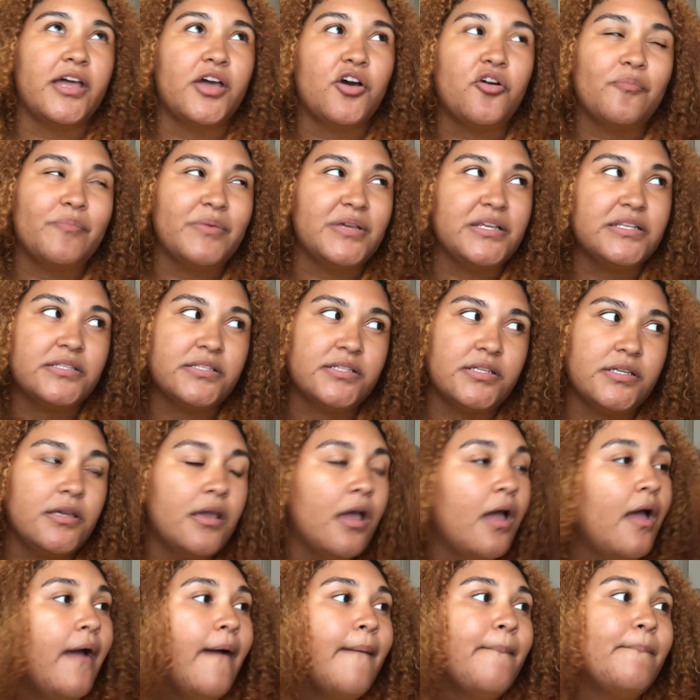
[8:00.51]
it LPC,
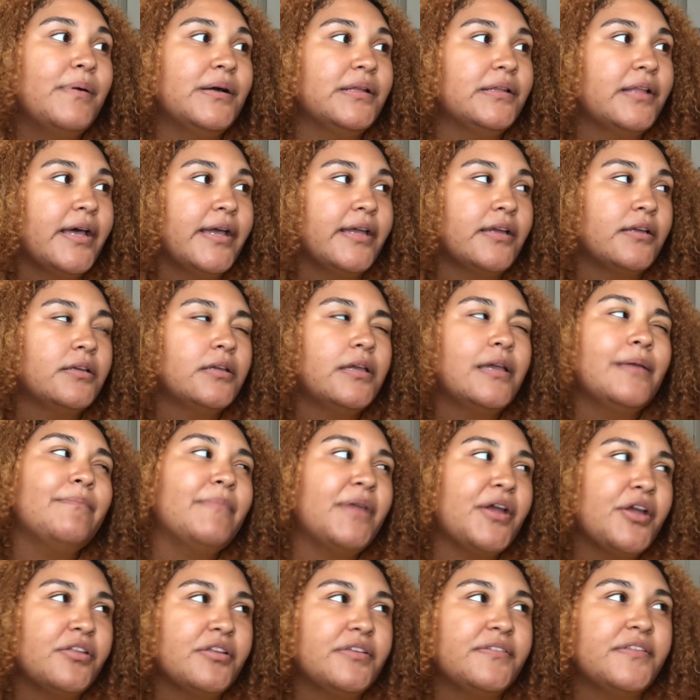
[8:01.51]
but like in
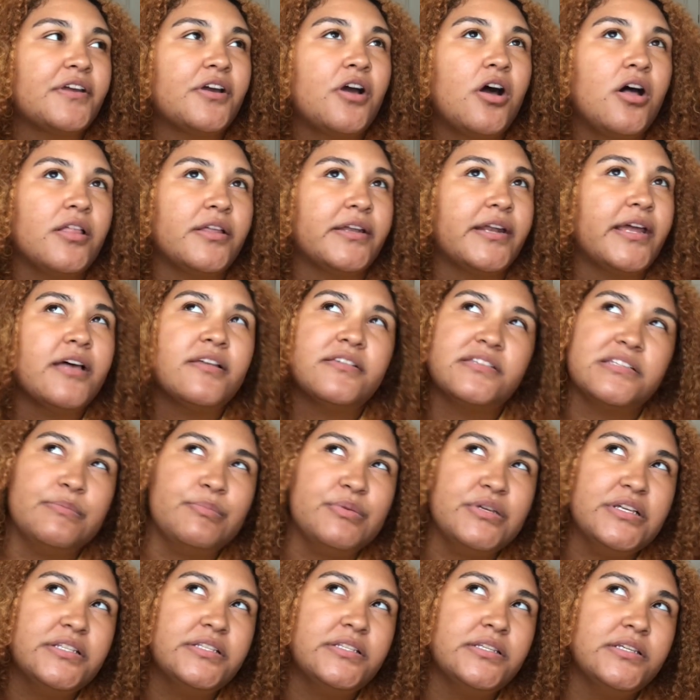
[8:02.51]
Maryland they call it an
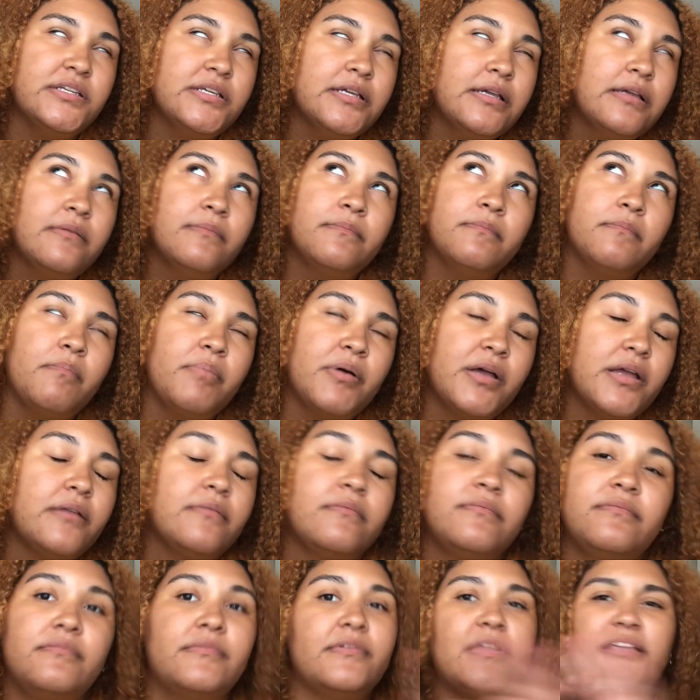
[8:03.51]
LCPC. But
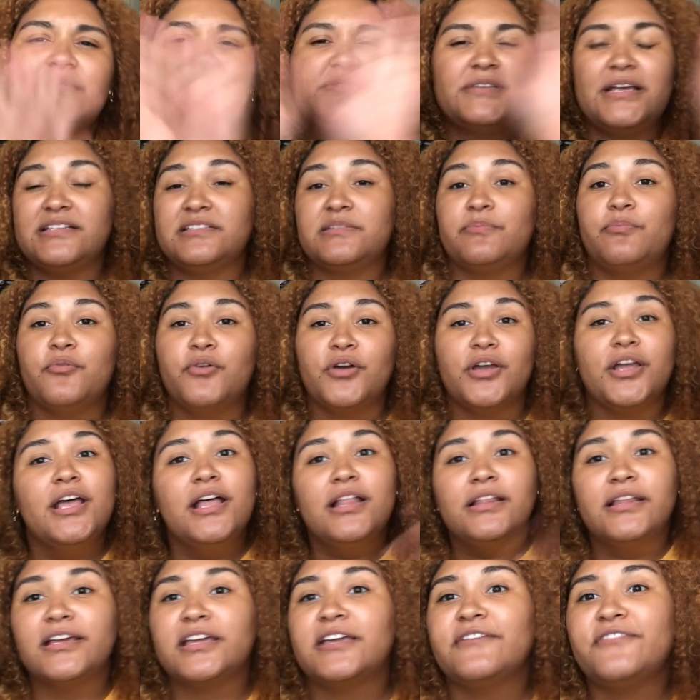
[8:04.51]
that's besides the point.
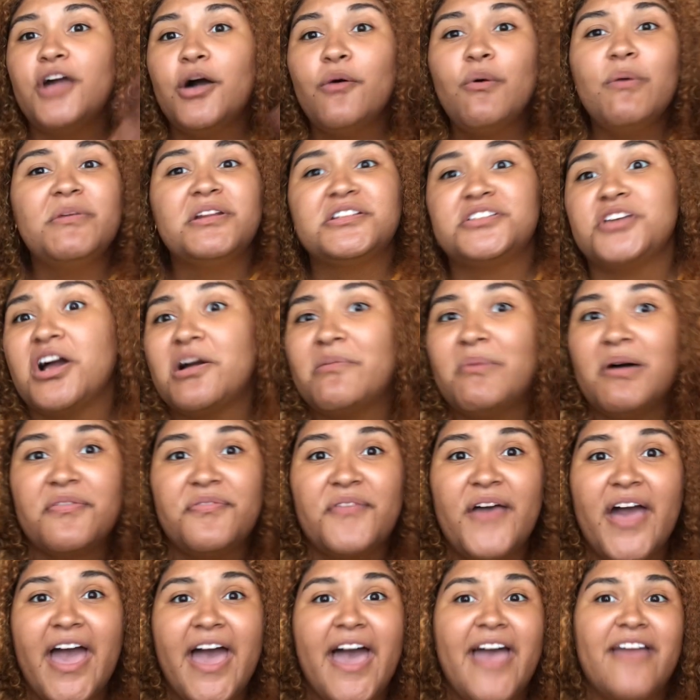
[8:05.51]
Like, if y'all want me to talk
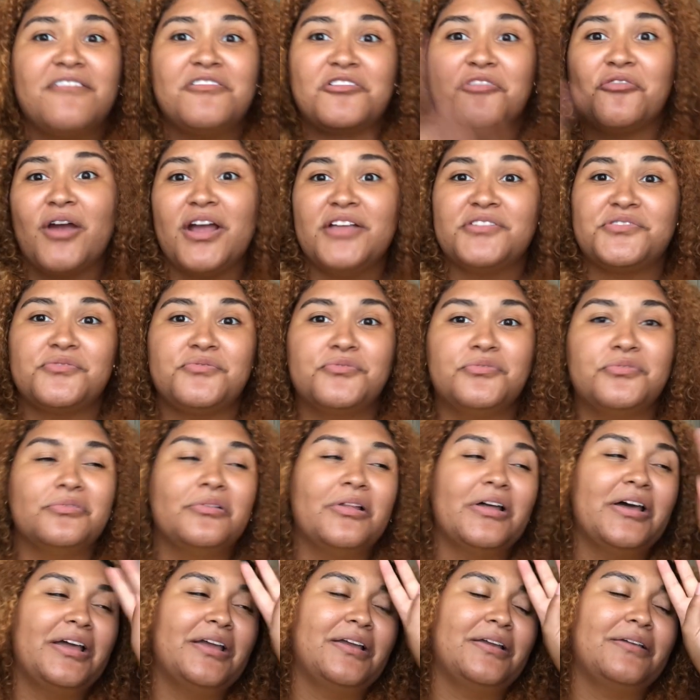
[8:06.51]
about that, grad school,
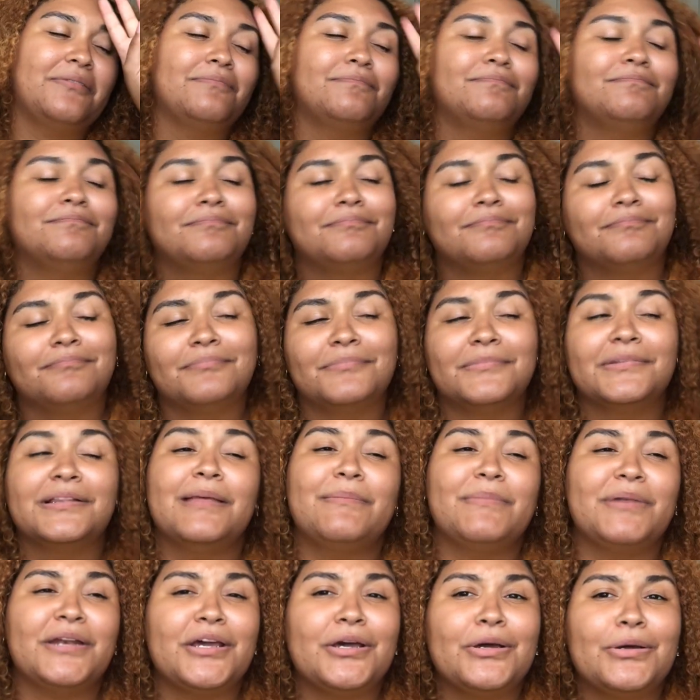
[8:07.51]
like,
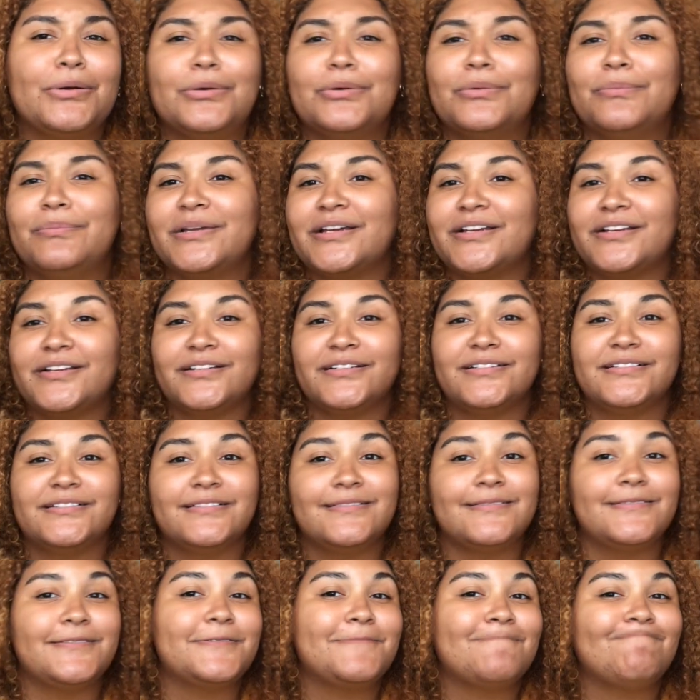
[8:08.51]
let me know
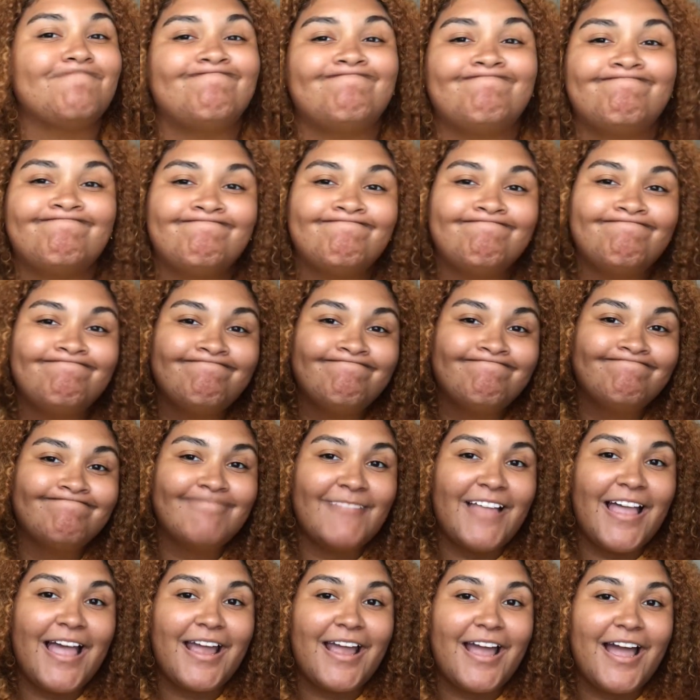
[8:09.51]
because
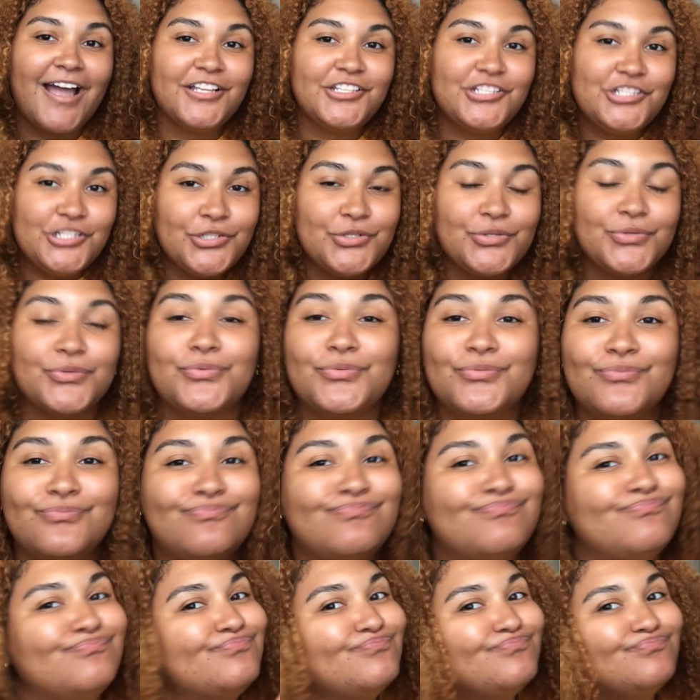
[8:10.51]
I got you.
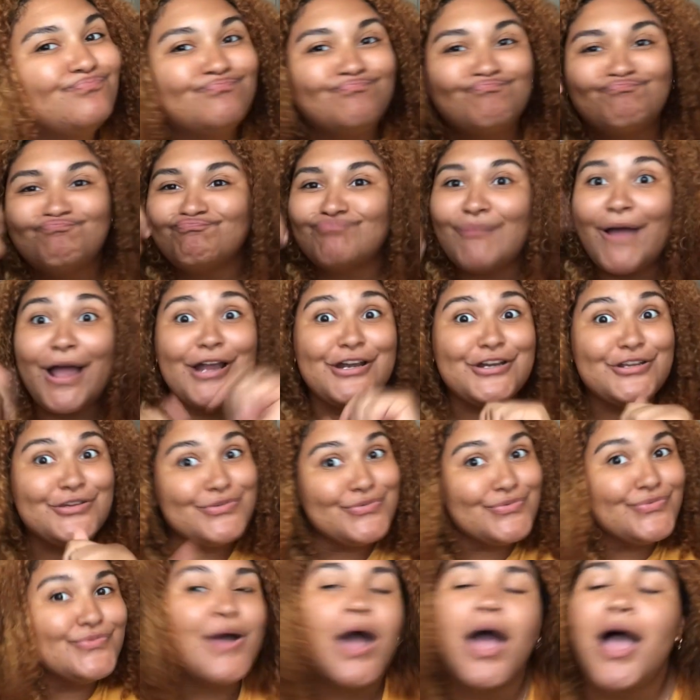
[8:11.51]
I
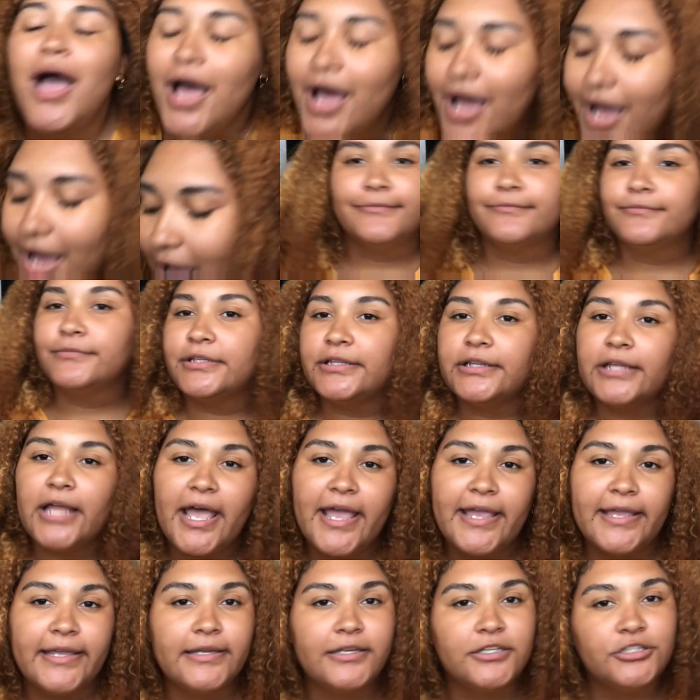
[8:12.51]
do.
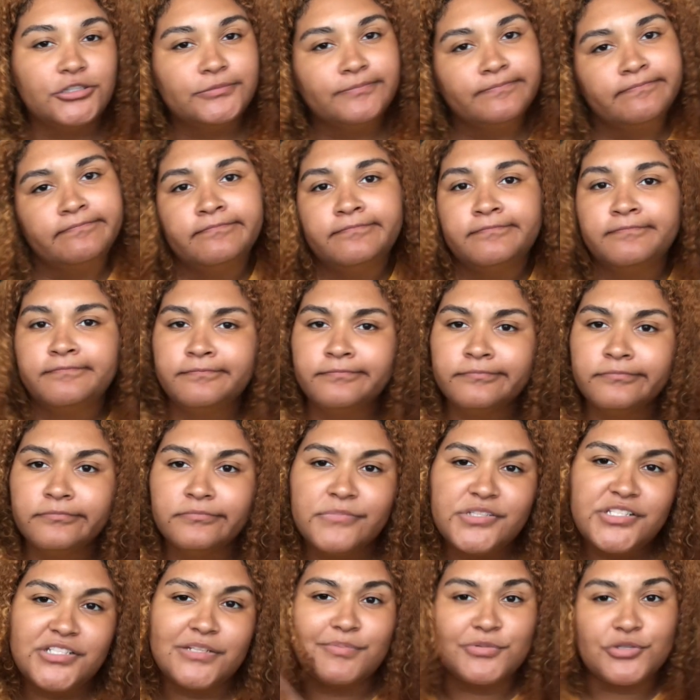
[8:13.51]
Like,
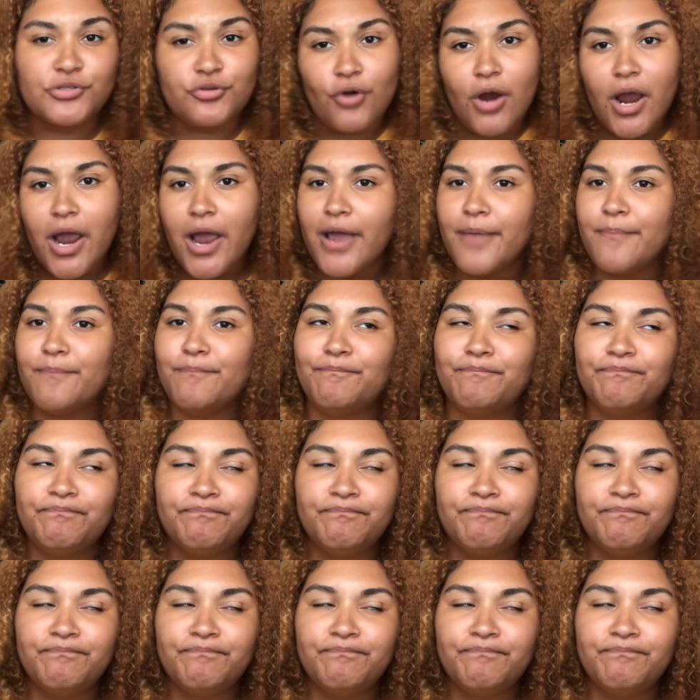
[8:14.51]
subscribe,